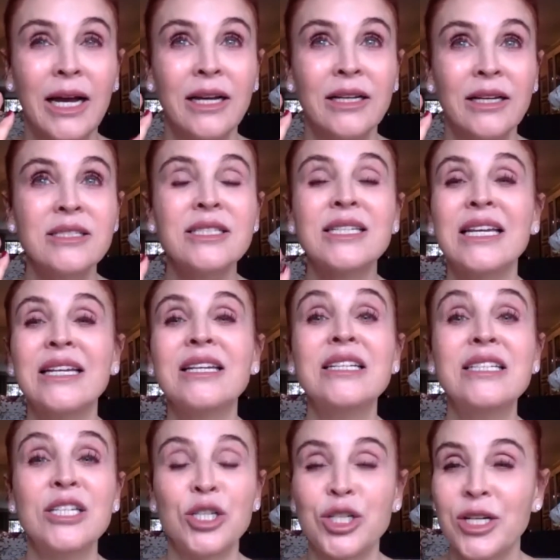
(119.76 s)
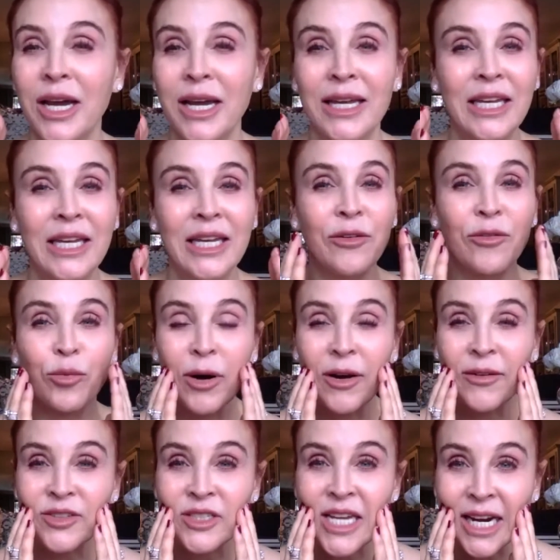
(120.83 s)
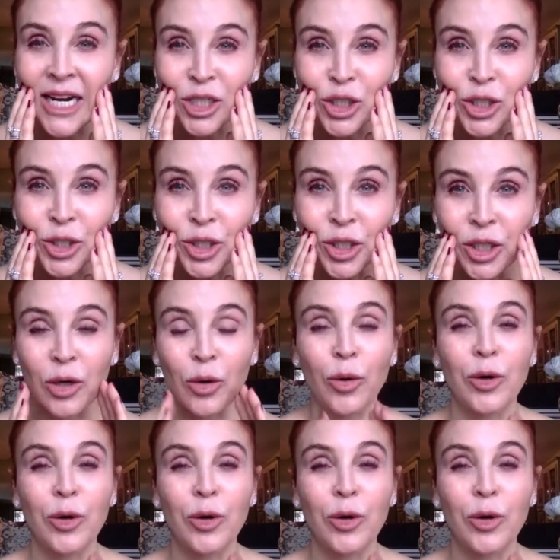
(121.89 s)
skin condition, i.e. you have rough texture or